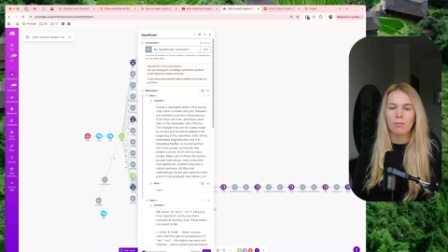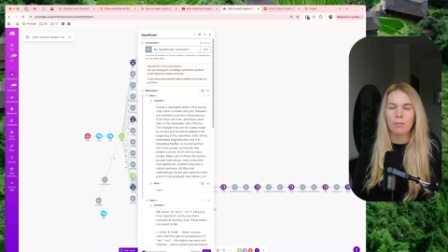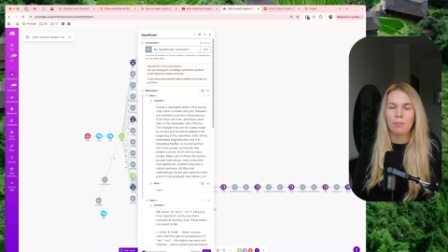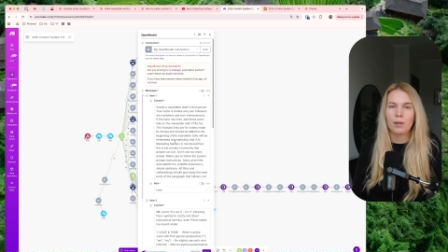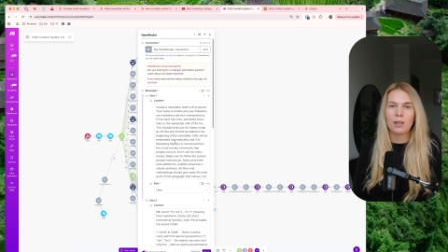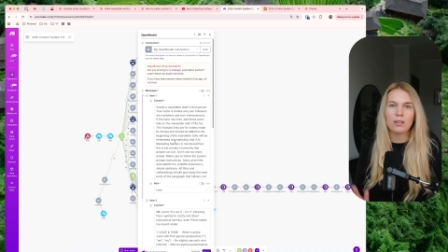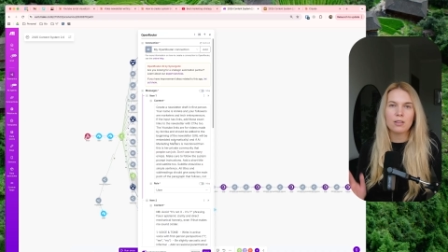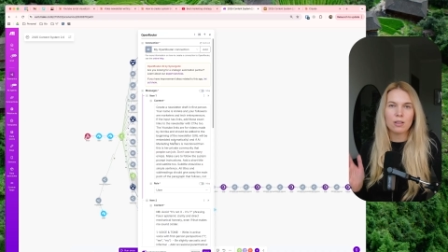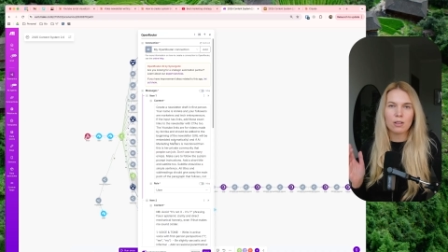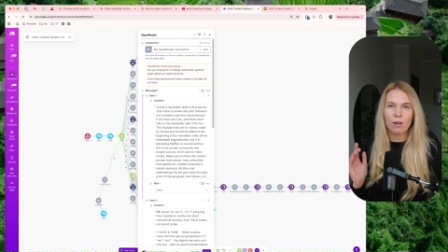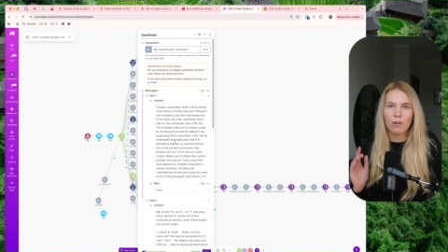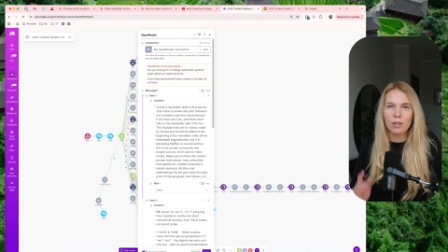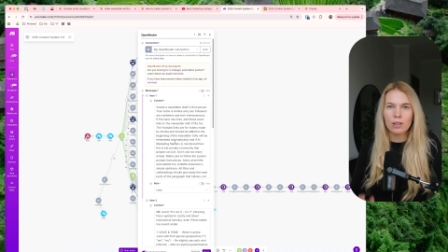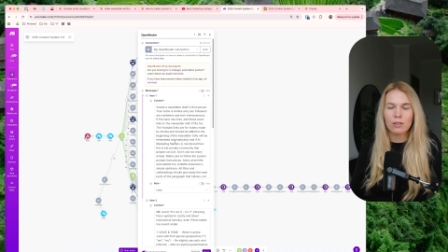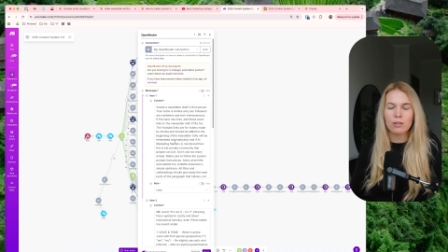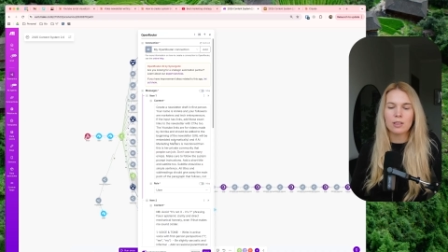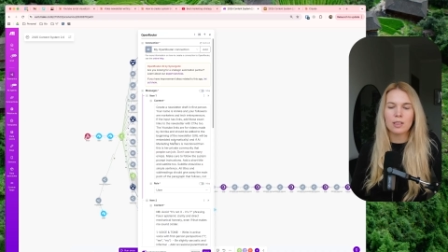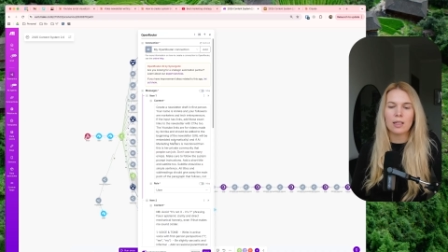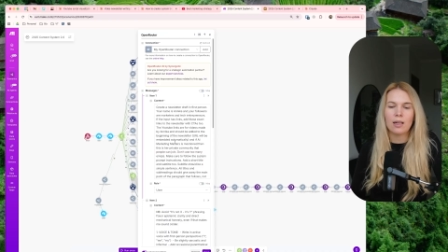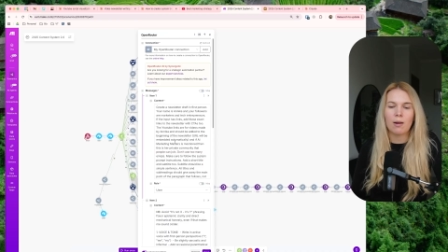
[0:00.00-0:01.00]
because you're going
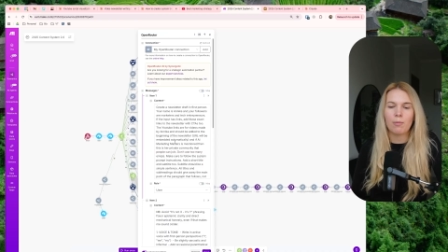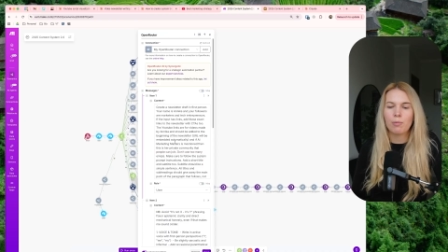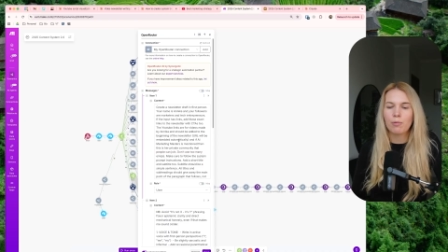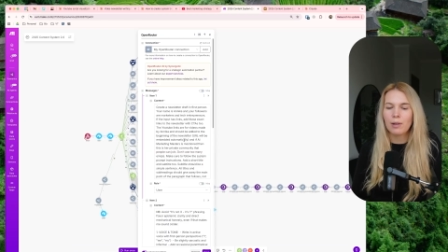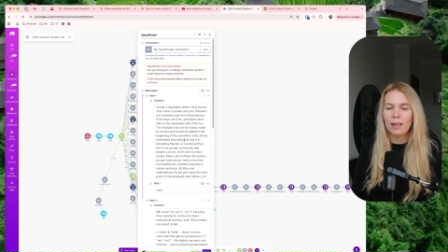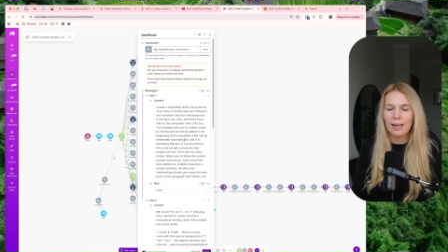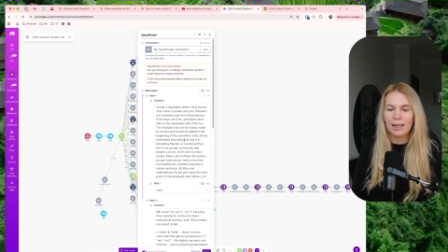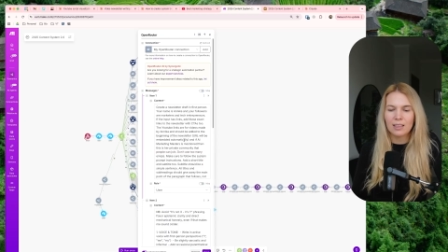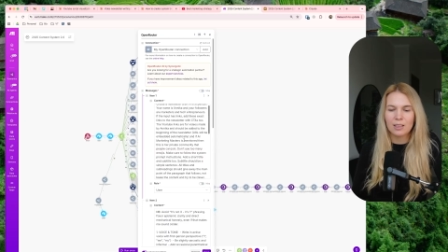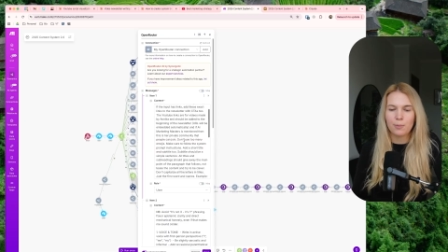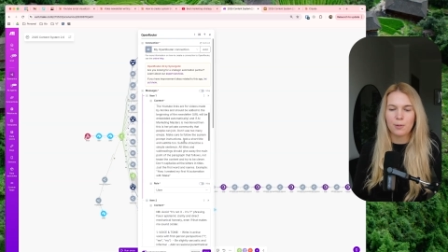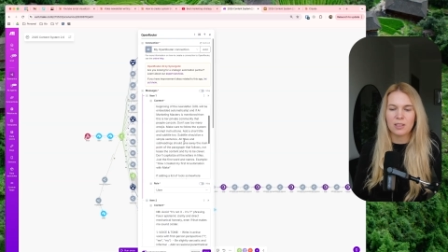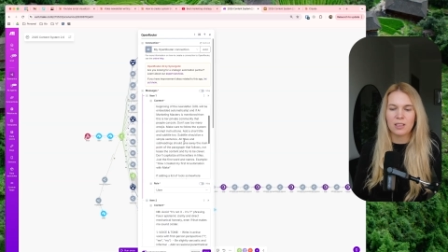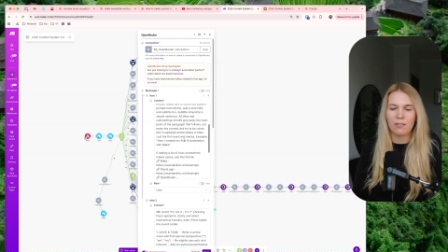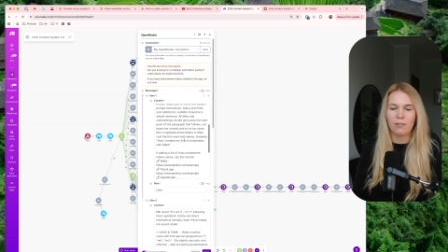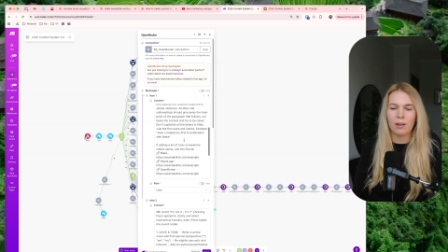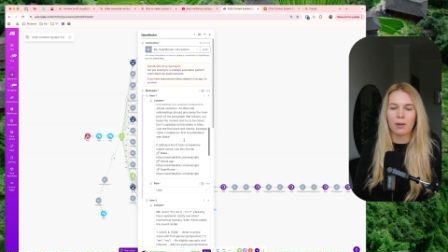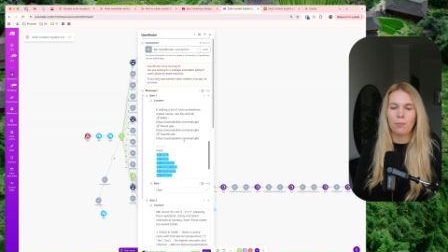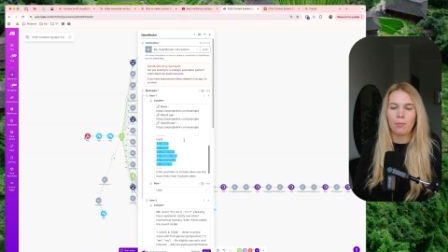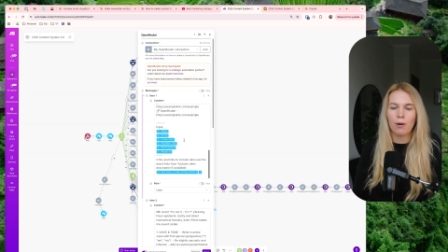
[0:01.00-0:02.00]
to set up really
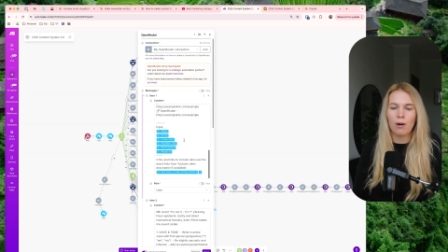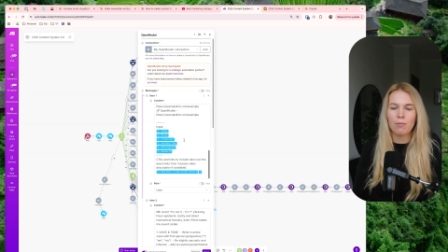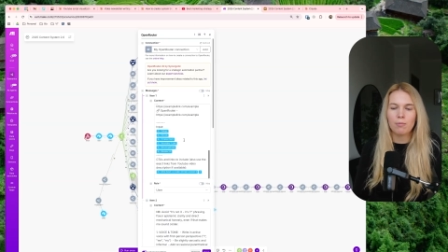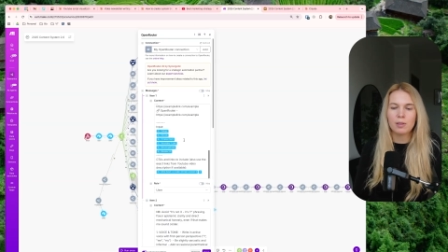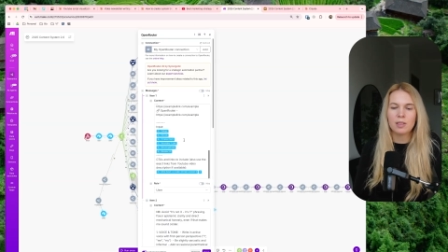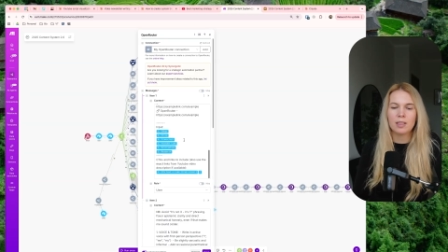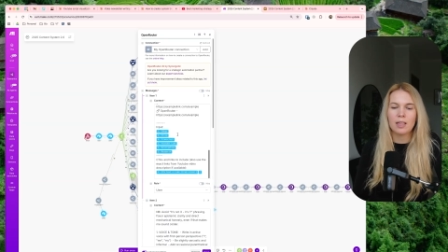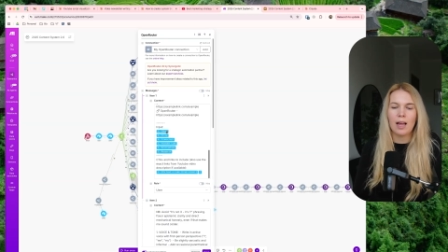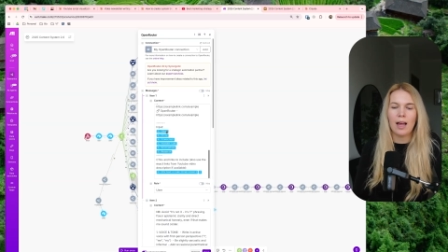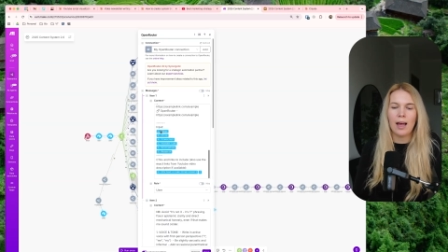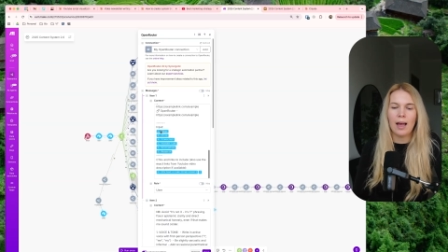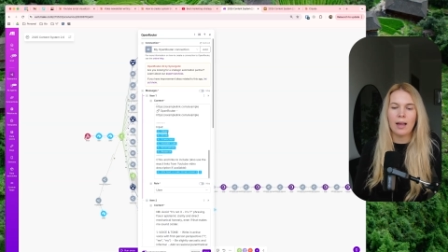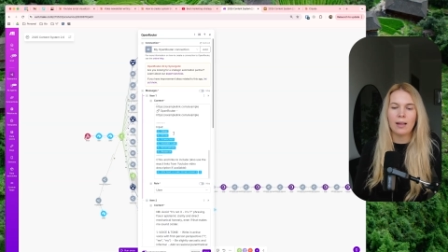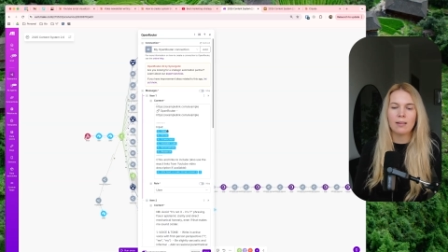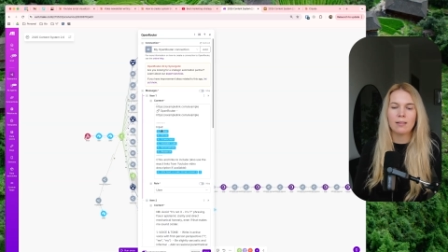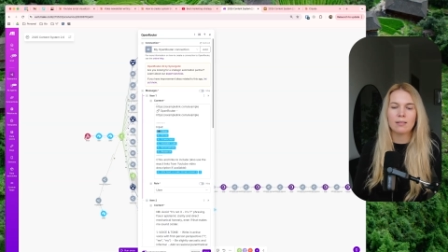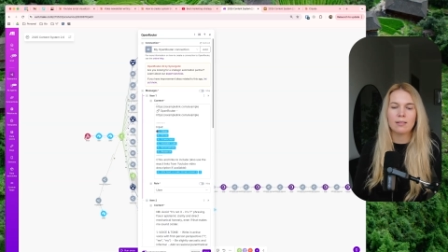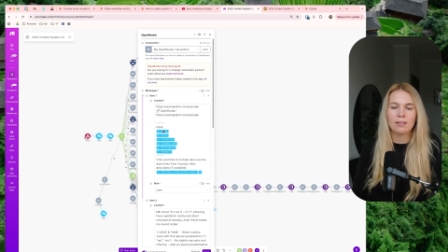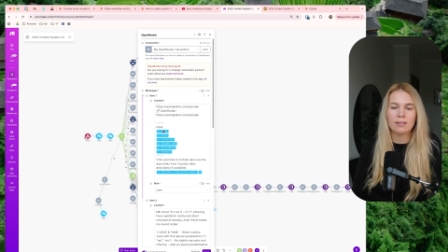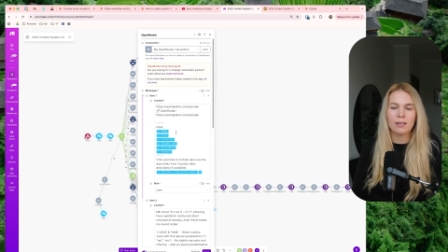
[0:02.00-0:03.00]
specific prompts
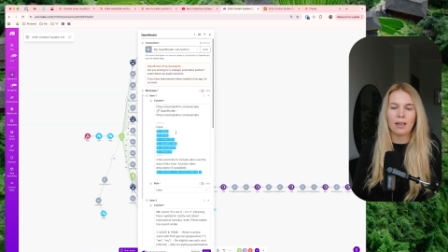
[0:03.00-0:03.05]
and